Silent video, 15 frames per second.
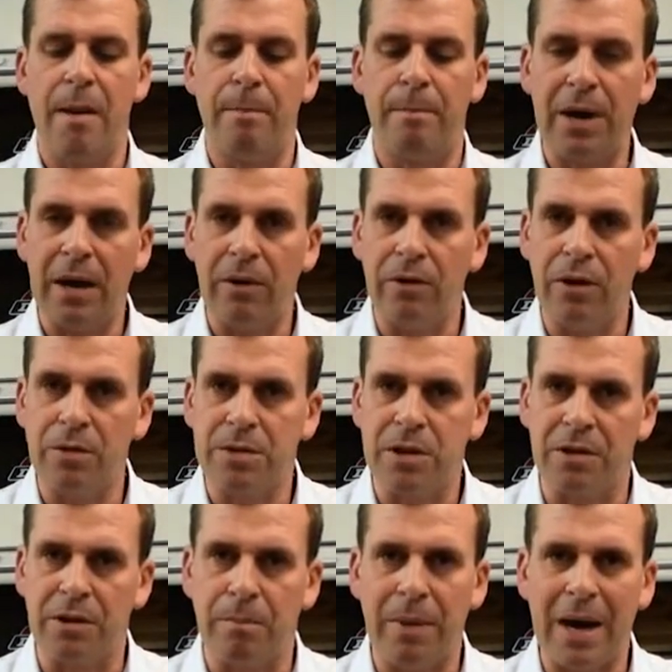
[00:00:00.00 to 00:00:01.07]
belt loops
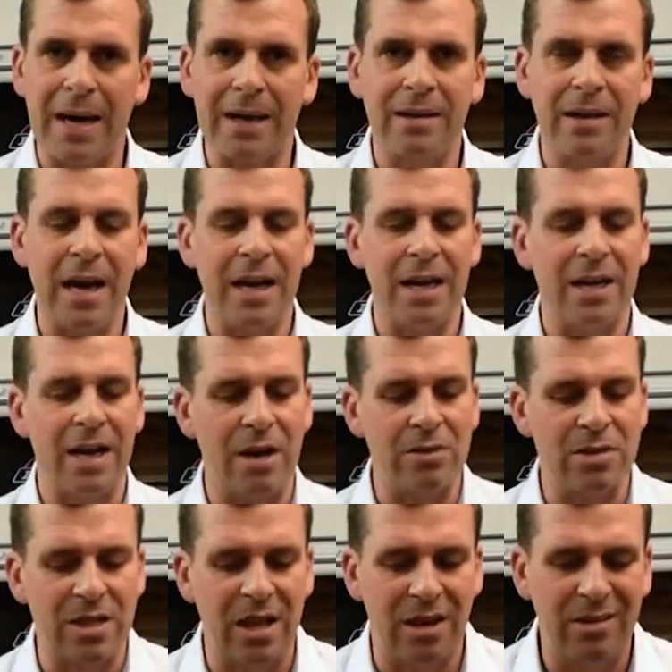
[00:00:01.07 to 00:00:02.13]
on the back there, you know,
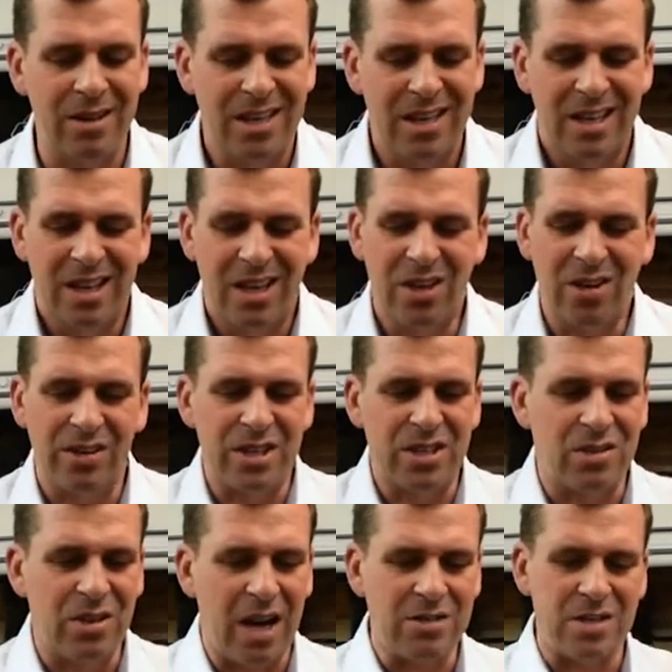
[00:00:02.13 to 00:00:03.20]
so a lot of these
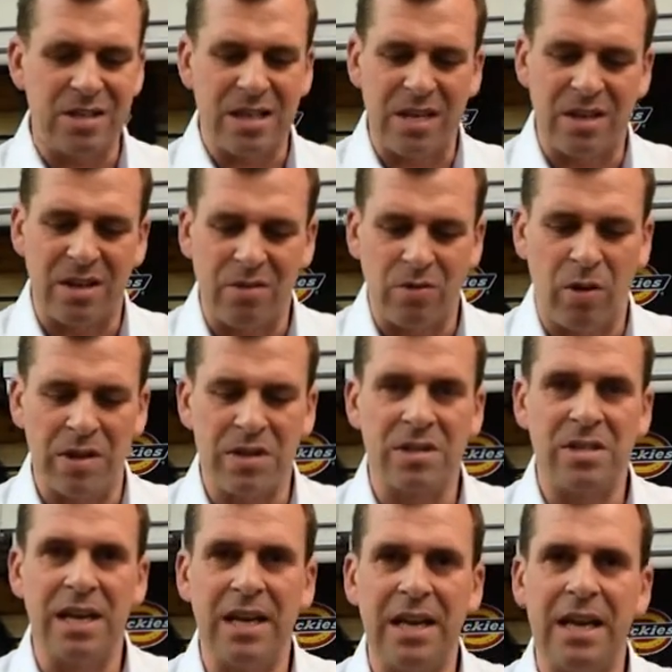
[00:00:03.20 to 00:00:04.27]
trousers, they're quite
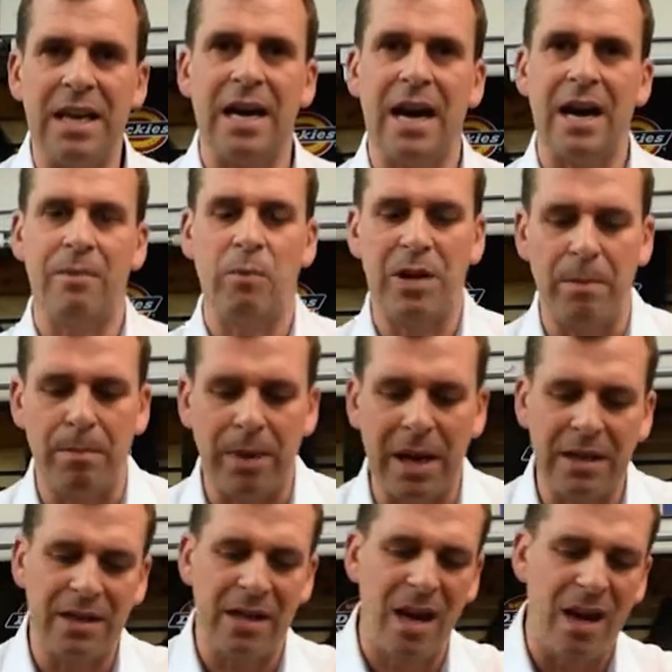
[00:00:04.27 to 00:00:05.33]
skinny, and when you're
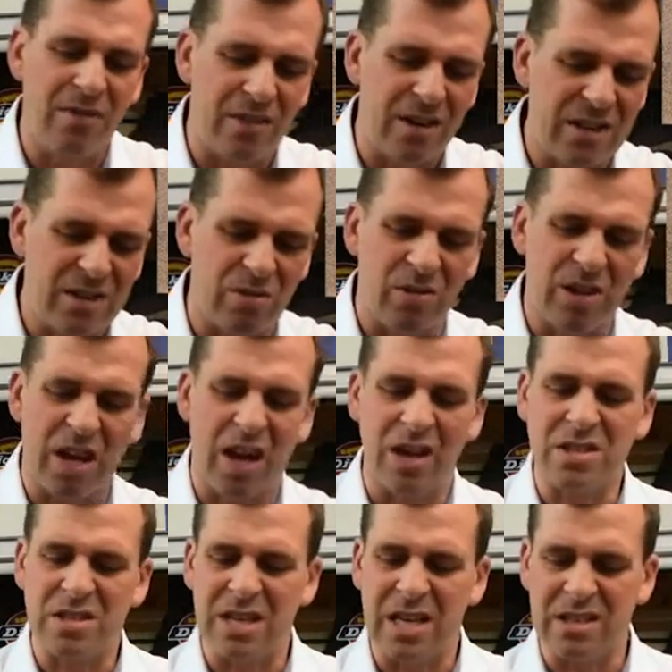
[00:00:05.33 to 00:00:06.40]
bending over, it sort of
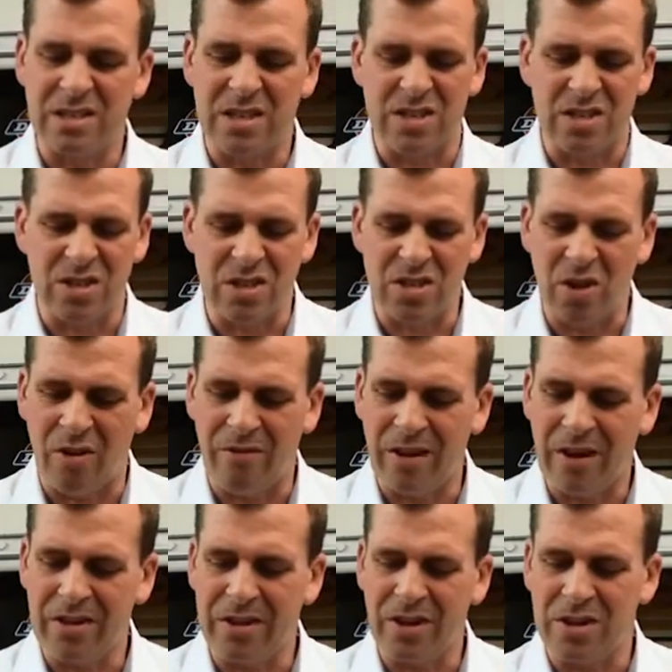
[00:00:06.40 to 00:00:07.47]
cuts in, so it's just a
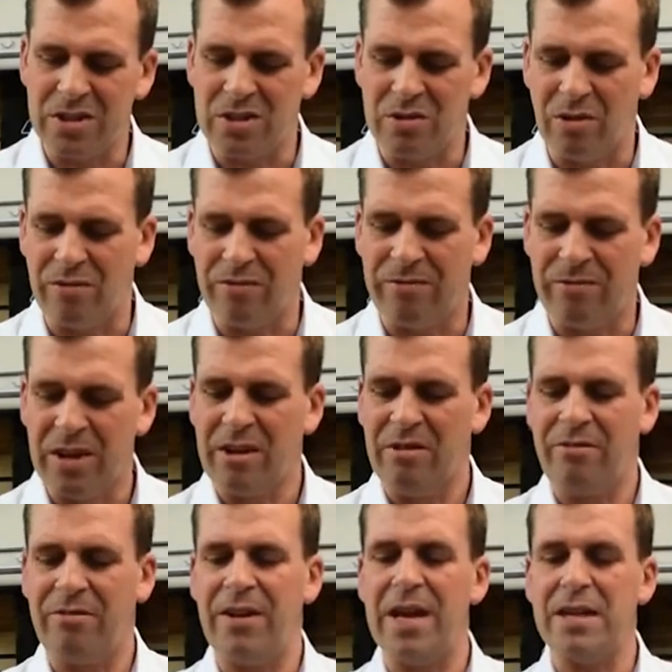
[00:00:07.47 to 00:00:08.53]
very nice sort of
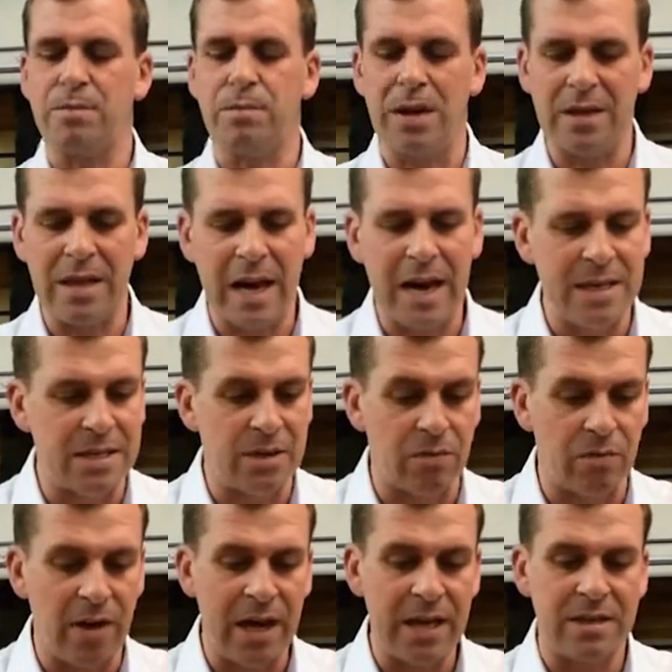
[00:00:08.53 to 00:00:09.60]
fit, but that is
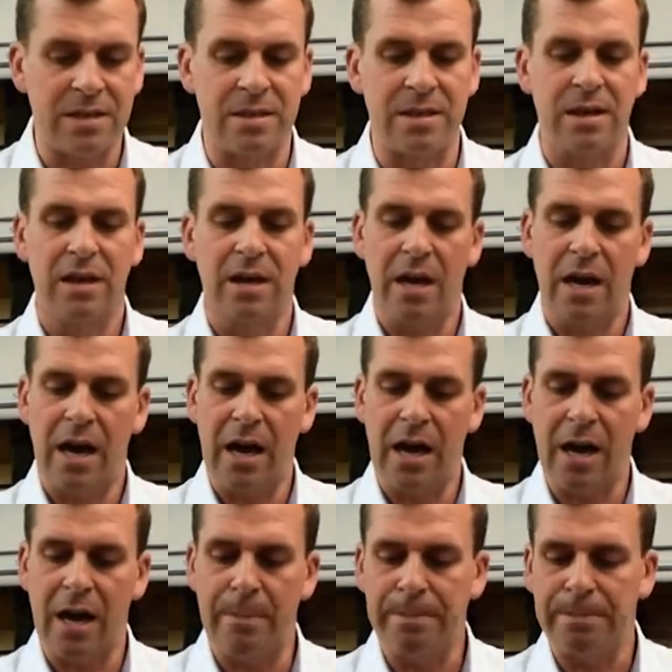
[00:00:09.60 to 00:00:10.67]
great.
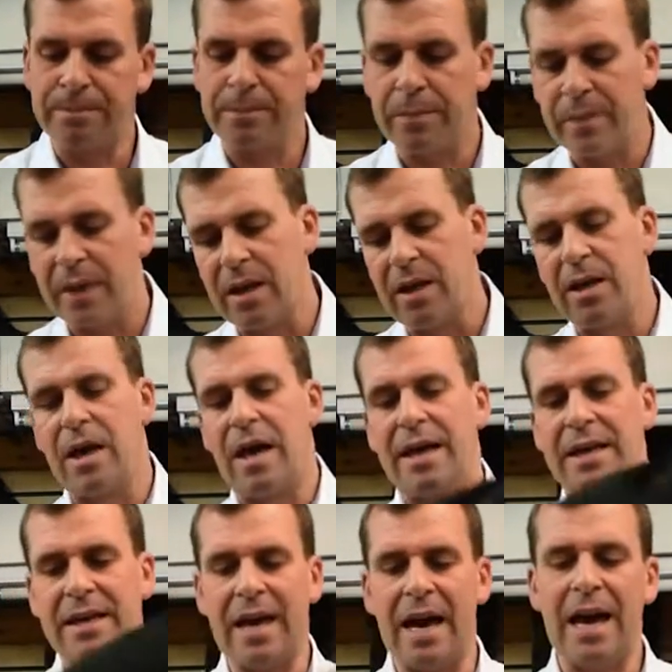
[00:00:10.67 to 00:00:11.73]

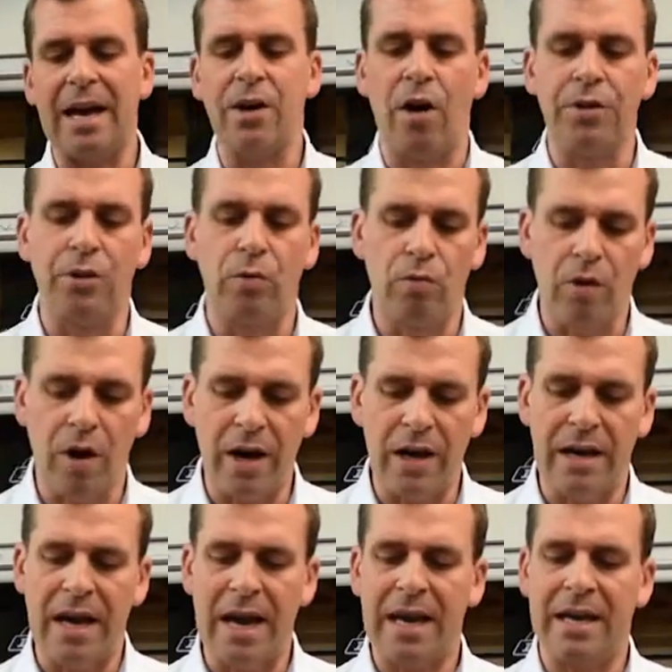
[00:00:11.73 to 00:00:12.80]
Again, on the right
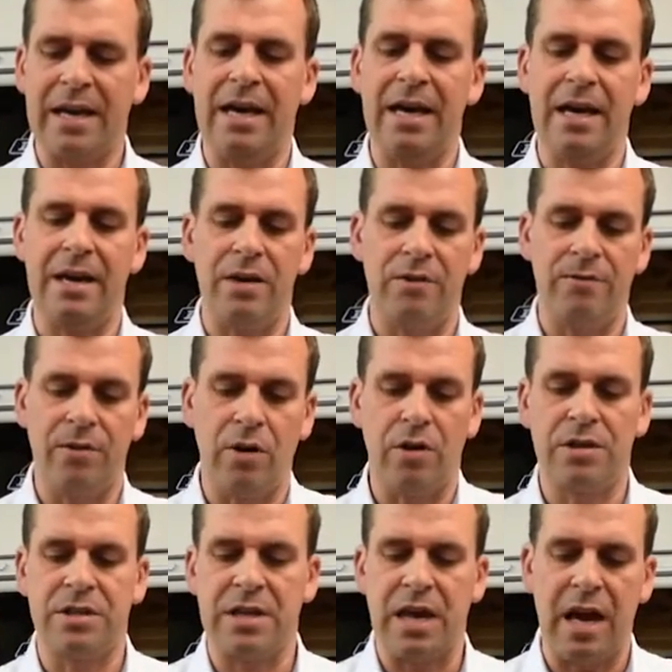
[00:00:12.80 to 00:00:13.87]
leg here, you've
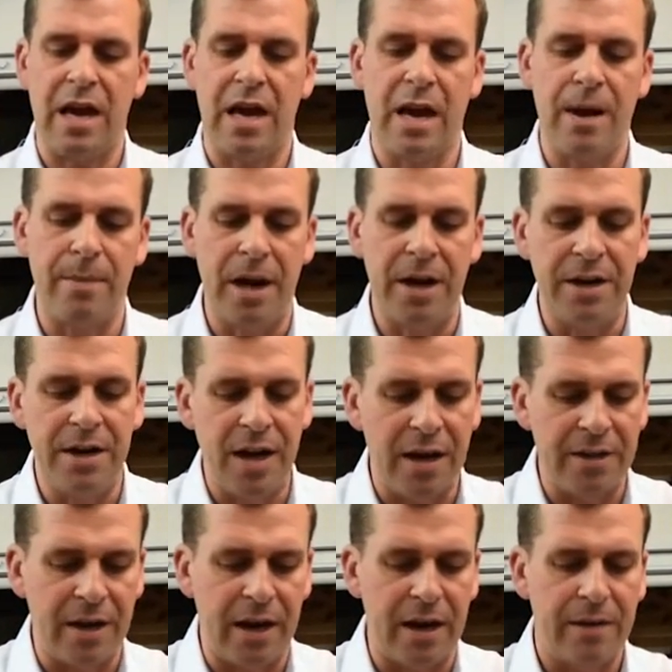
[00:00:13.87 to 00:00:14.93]
got
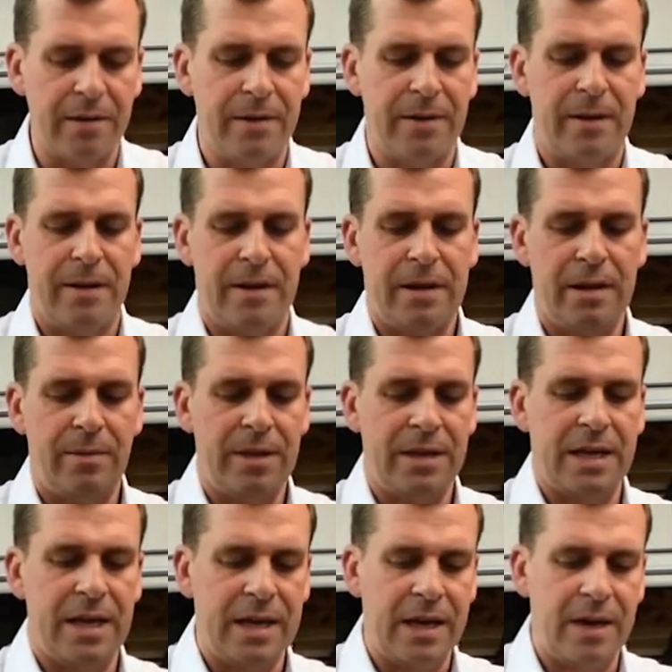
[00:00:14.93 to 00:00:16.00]
another, let me
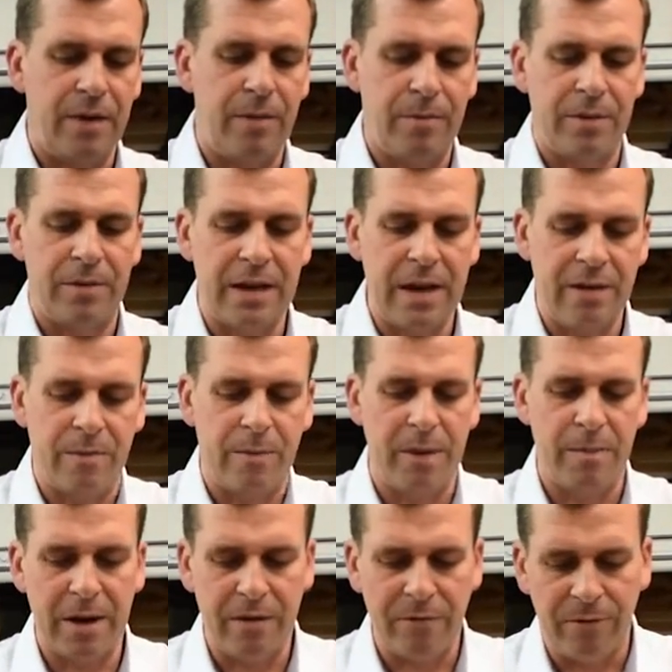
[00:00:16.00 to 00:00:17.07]
get it open there a
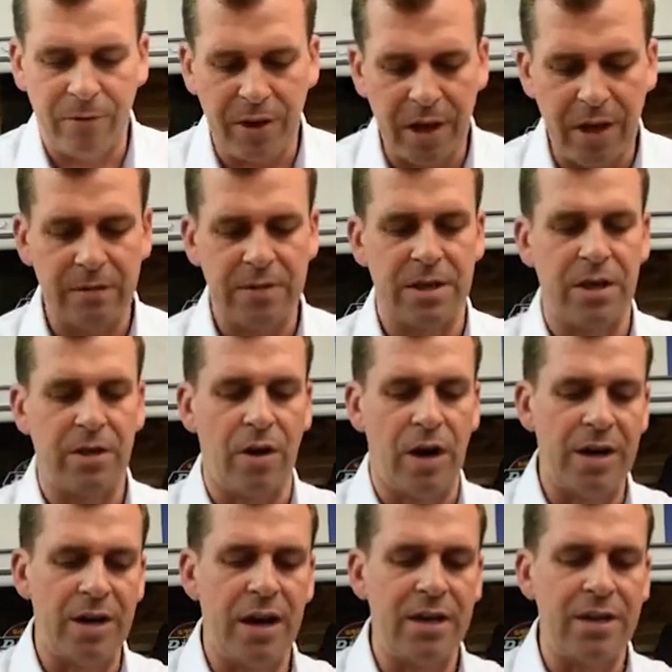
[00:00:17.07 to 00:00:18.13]
bit better for you. So you've got
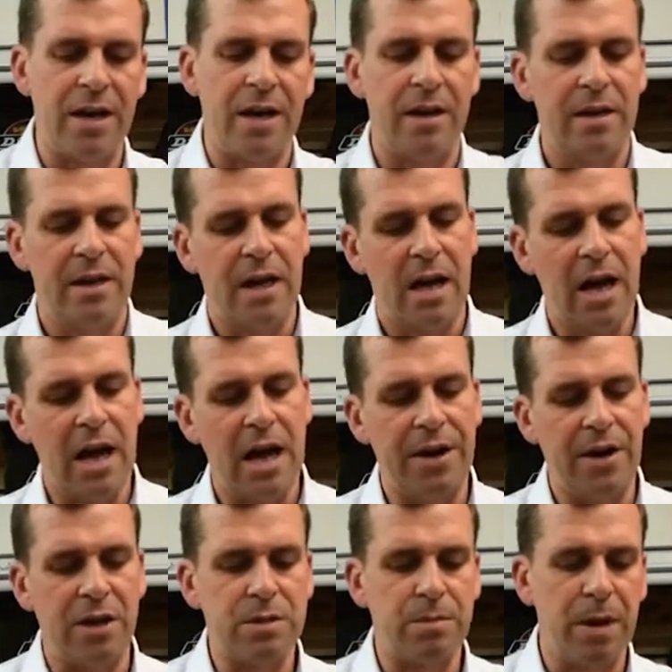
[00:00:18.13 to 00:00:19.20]
another
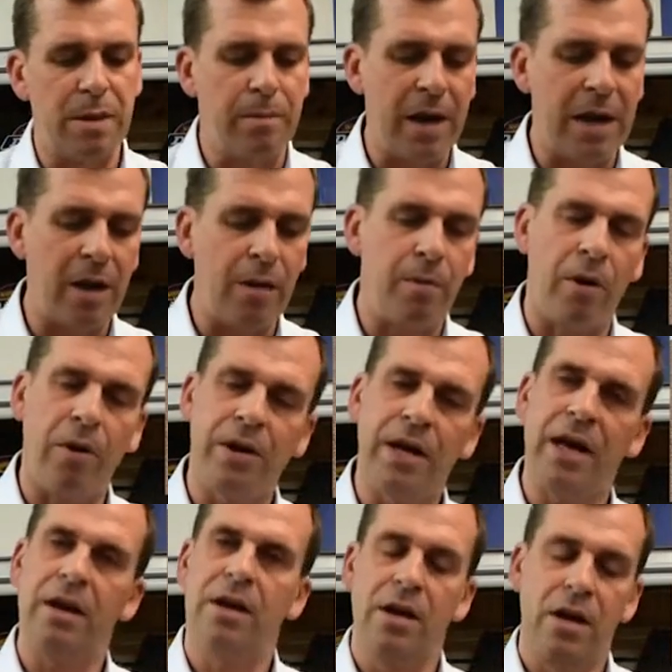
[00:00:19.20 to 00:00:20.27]
nice big bellow
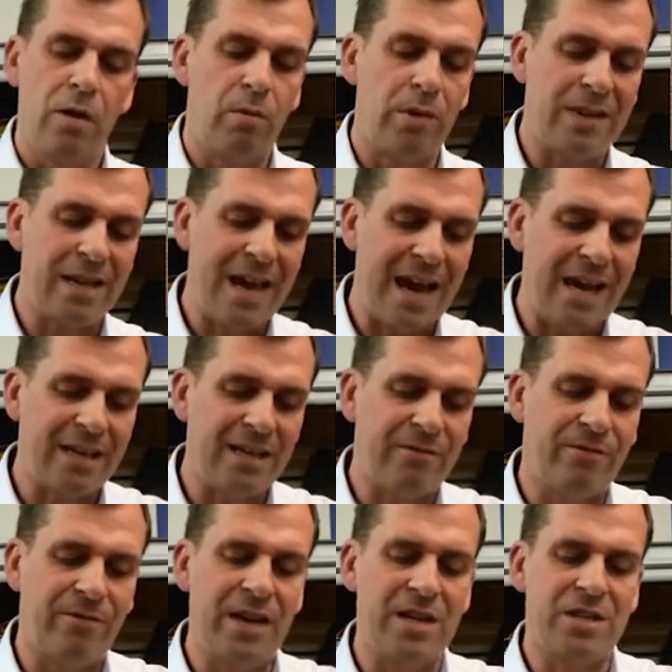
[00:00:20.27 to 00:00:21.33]
pocket with the added
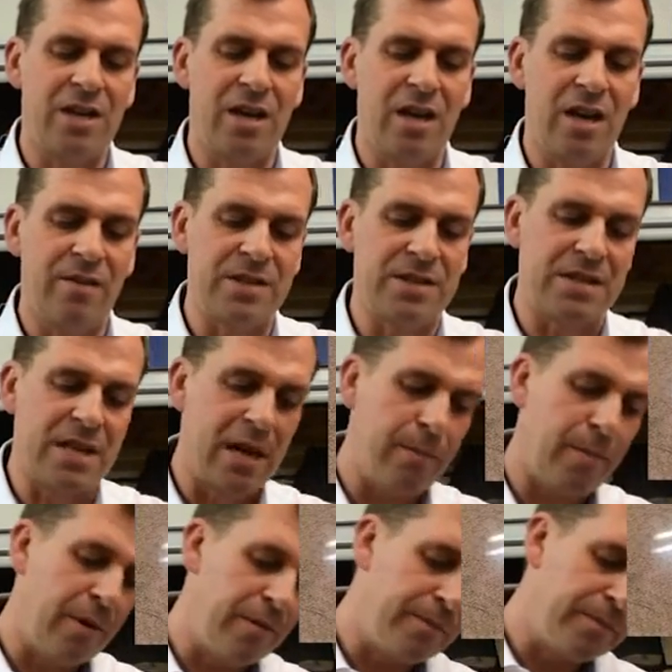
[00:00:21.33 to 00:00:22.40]
feature of a zip.